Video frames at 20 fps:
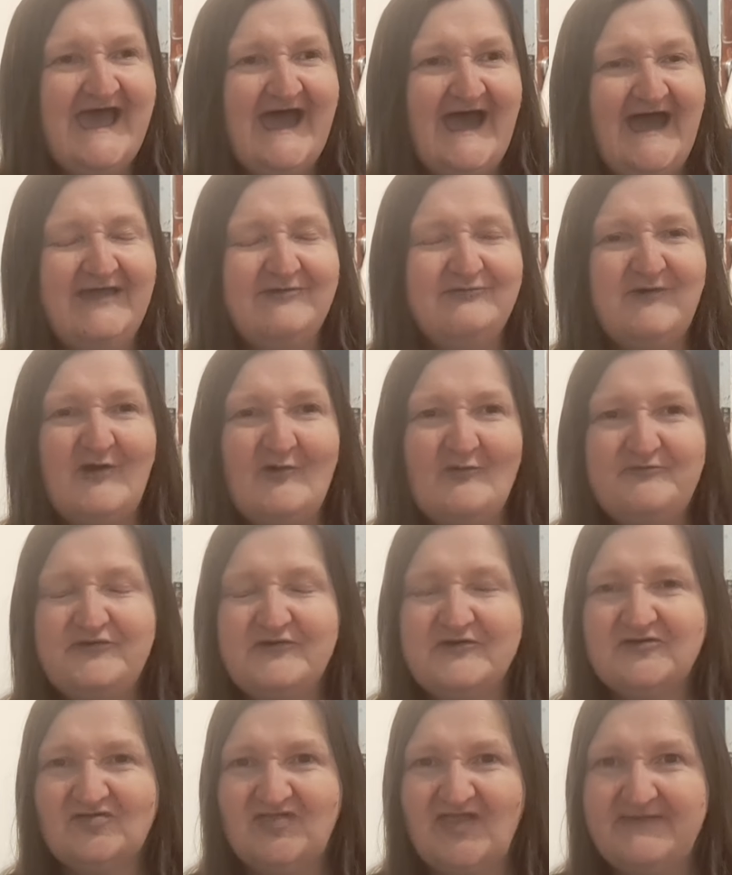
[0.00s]
I will
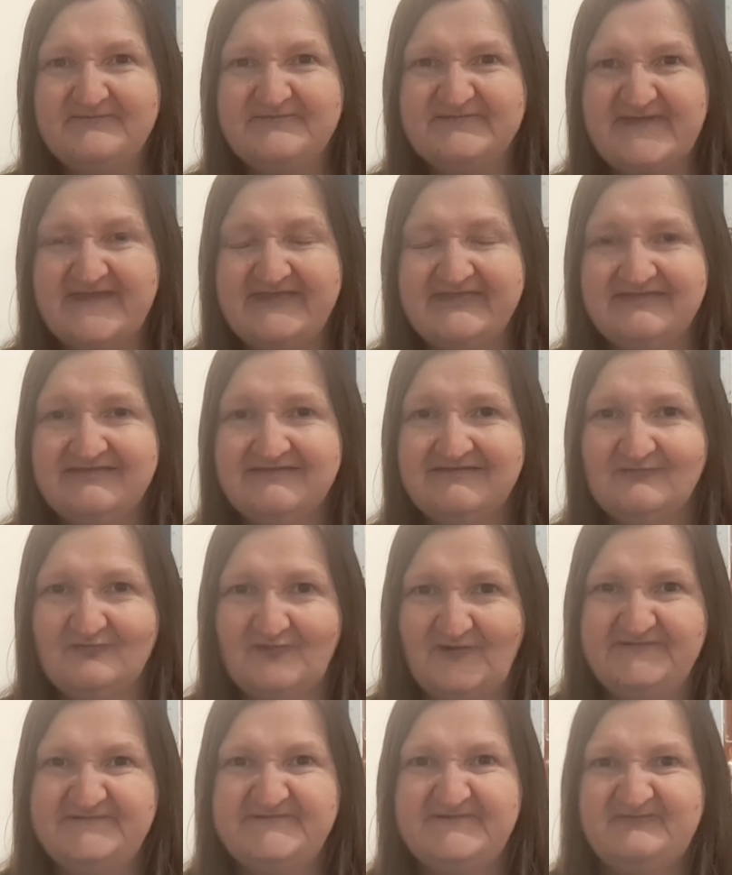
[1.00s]
put clips in
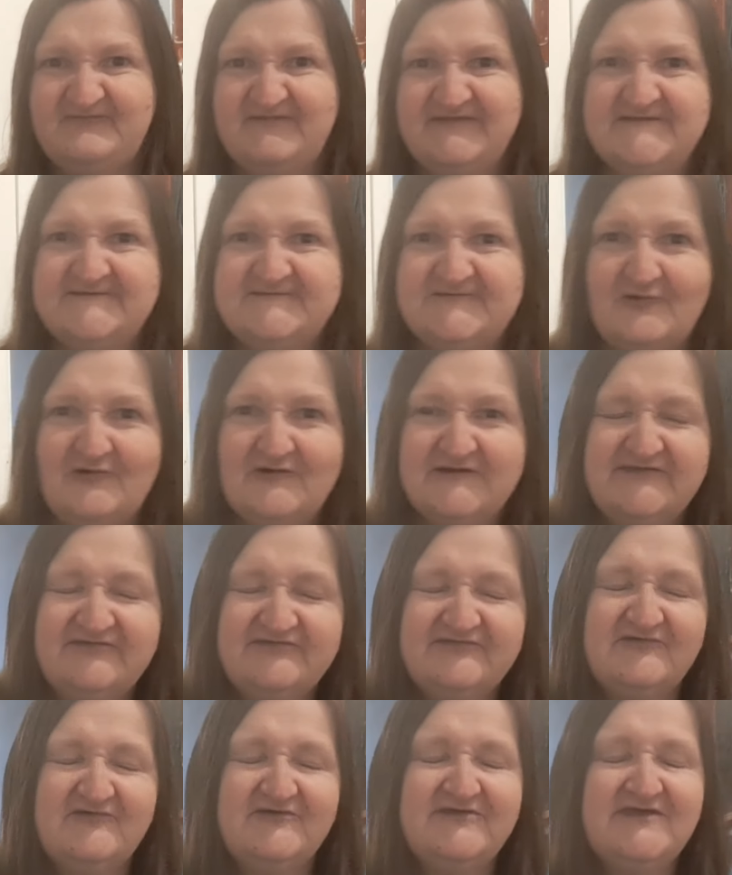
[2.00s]
once I finish talking
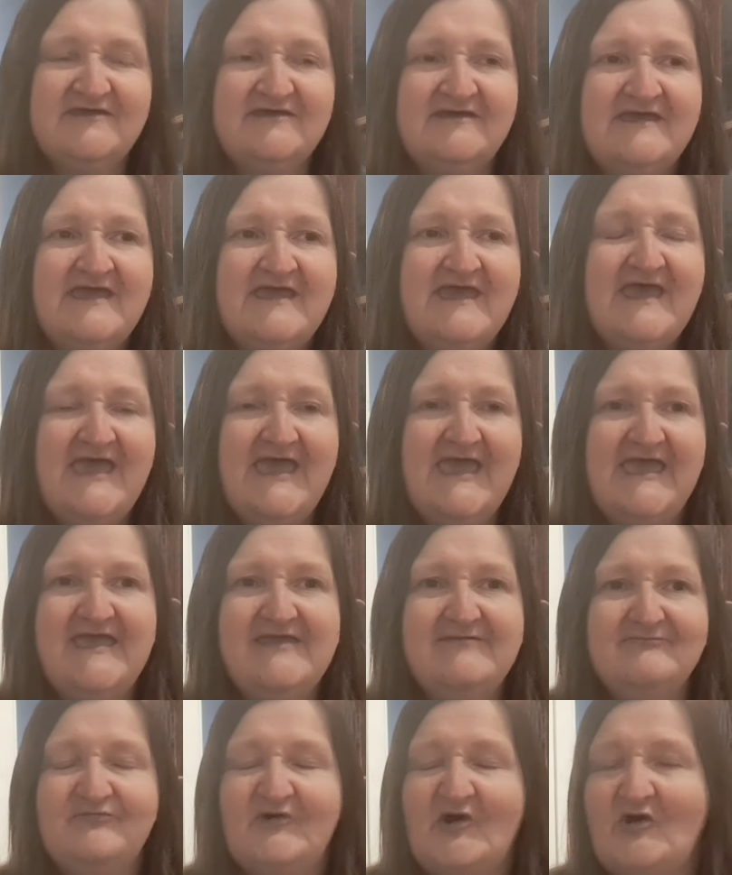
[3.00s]
to you,
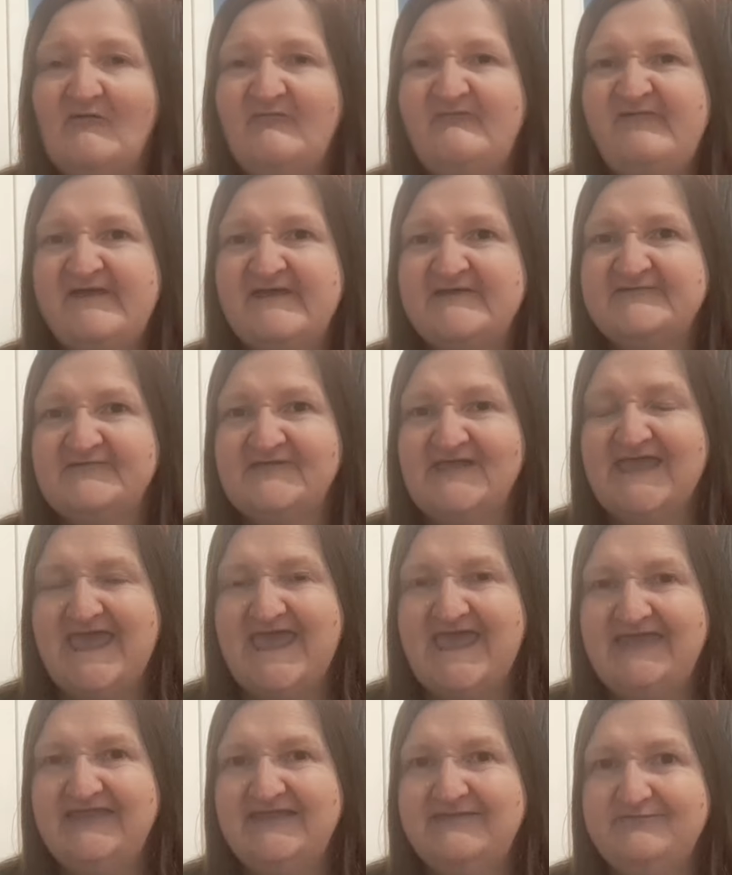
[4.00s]
but obviously
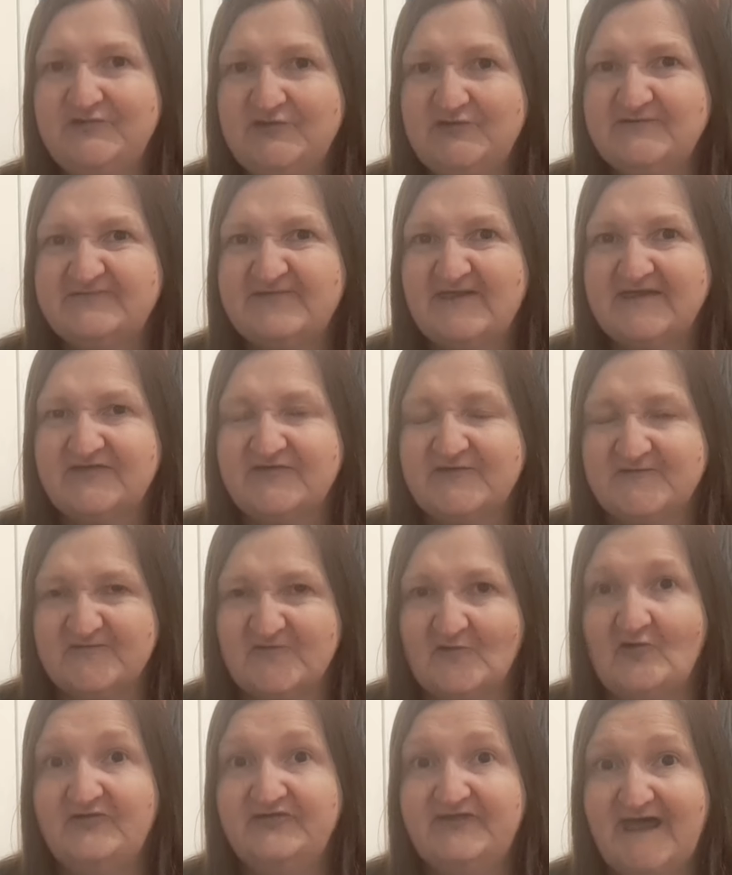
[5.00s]
any music that's
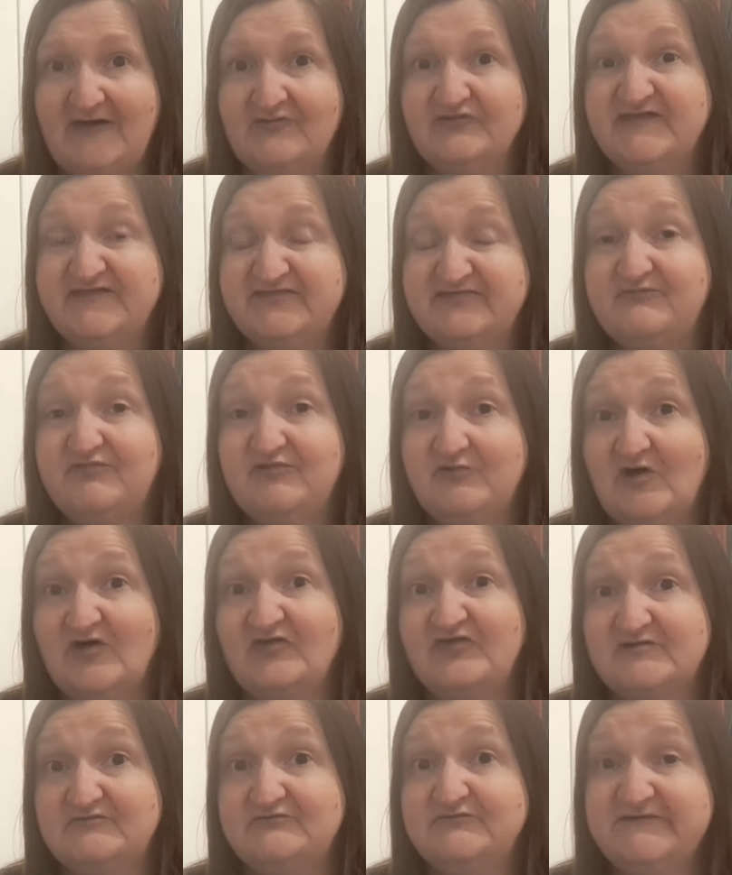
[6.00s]
on, I'll need to put
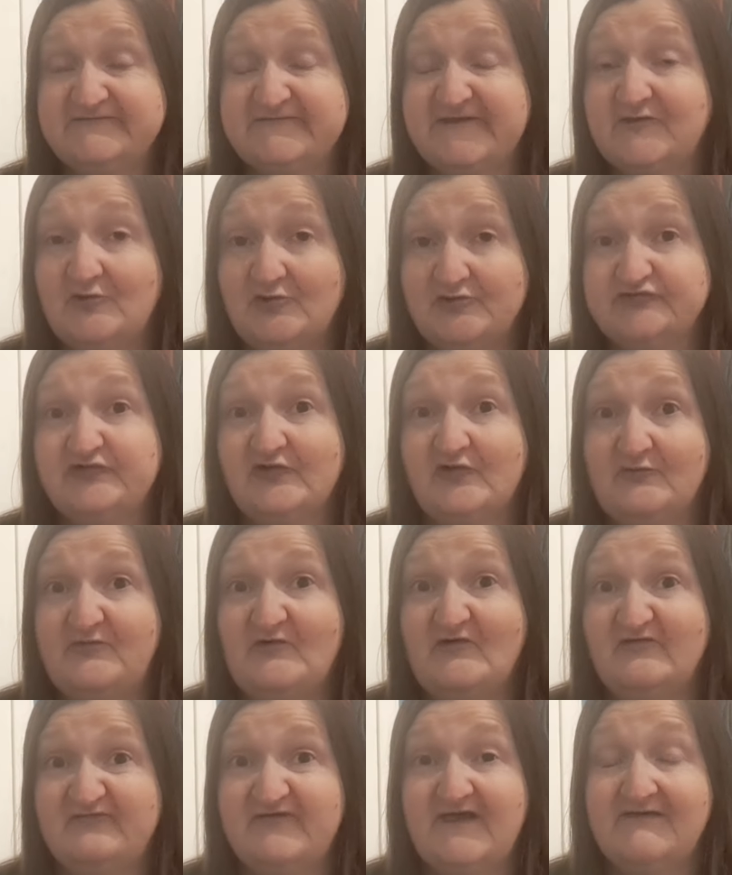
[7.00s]
other music on top
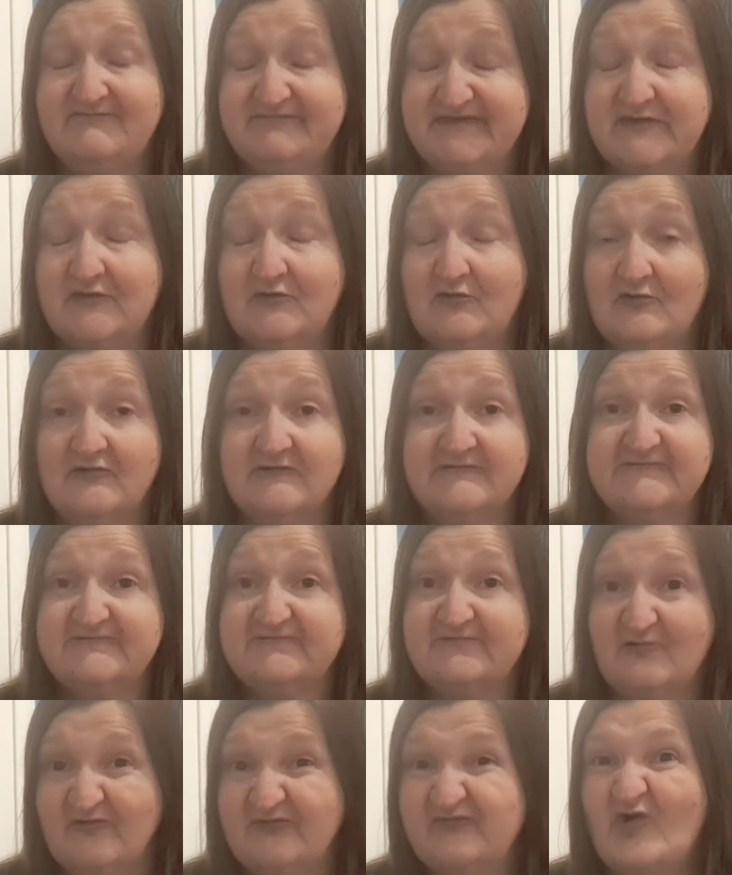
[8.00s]
of it
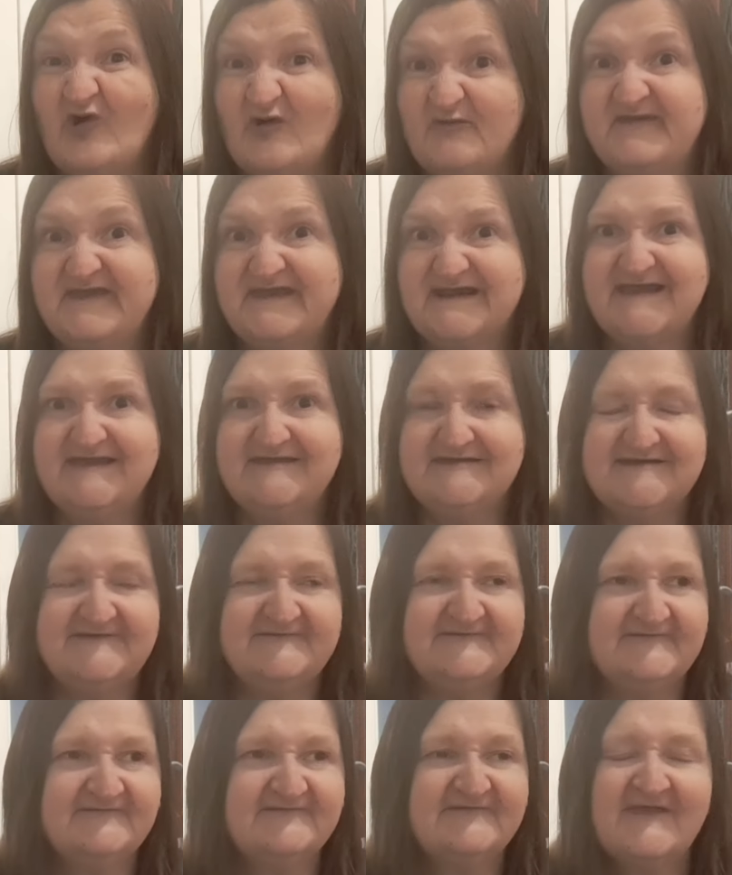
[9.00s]
because of copyright
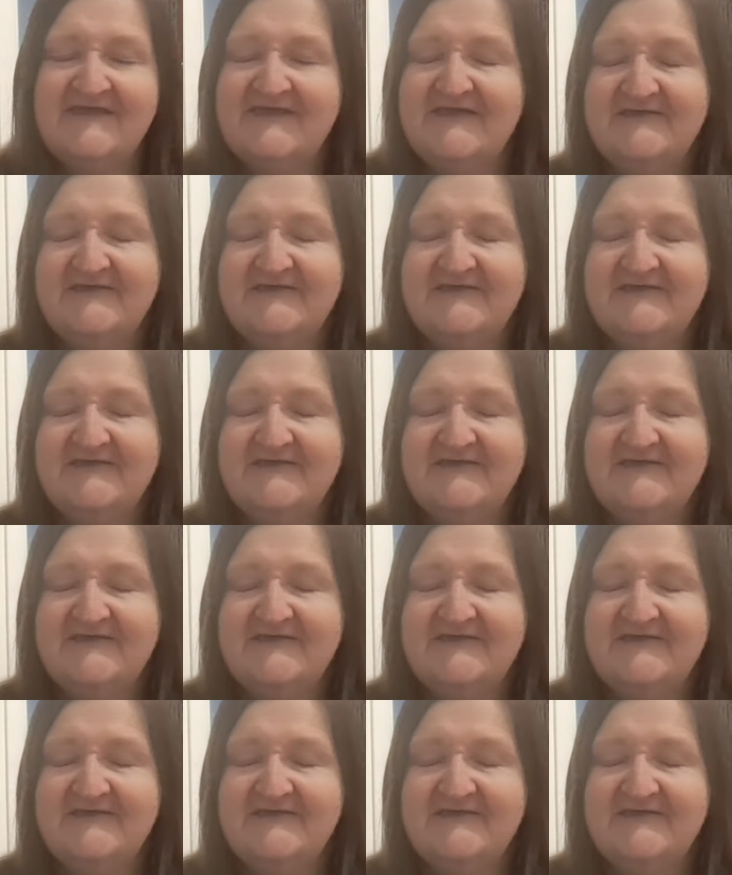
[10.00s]
reasons.